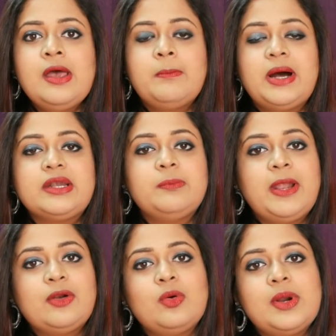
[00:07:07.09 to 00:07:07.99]
but
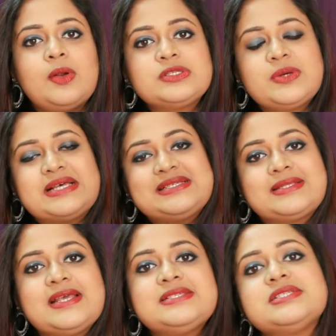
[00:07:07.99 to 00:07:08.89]
Bendro one also has a
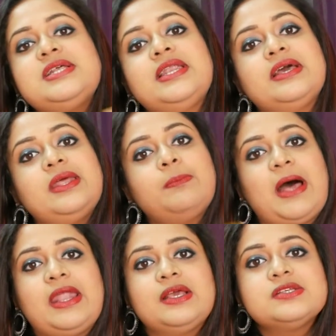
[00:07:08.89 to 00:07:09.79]
360-degree
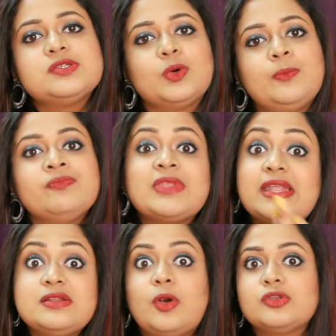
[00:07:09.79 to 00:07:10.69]
panning, so
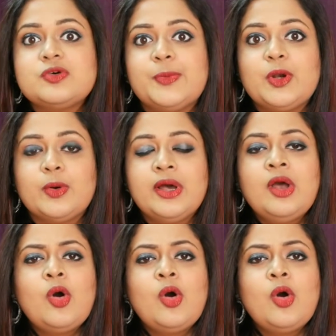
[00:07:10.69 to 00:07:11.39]
that will also be good.